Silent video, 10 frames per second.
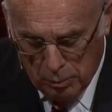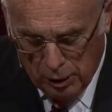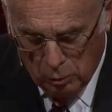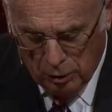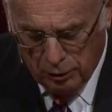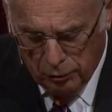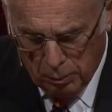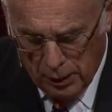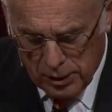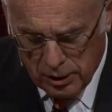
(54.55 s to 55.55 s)
will be a
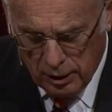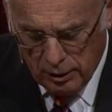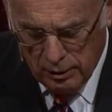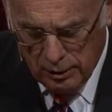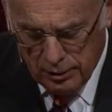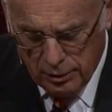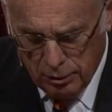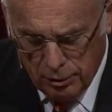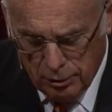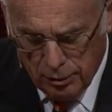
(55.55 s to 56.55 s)
wonderful blessing
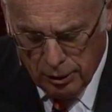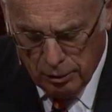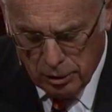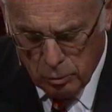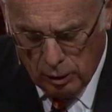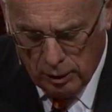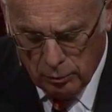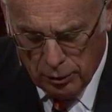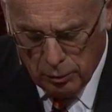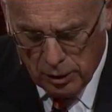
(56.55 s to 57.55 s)
to you, though it's
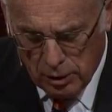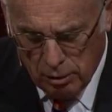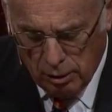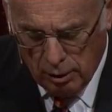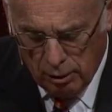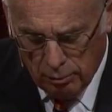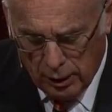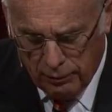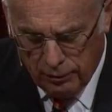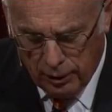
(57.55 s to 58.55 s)
one with which you are
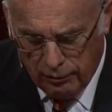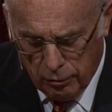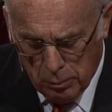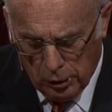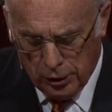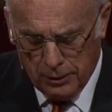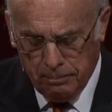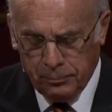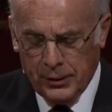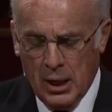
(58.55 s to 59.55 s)
already very
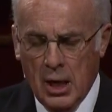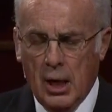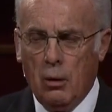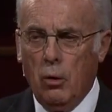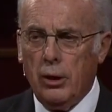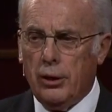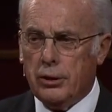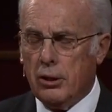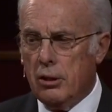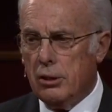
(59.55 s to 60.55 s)
familiar. I want you
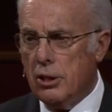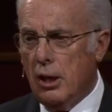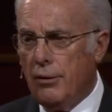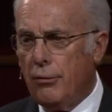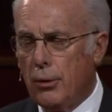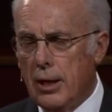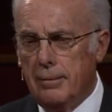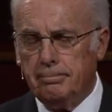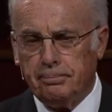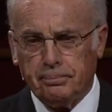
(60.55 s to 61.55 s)
to turn to John 3.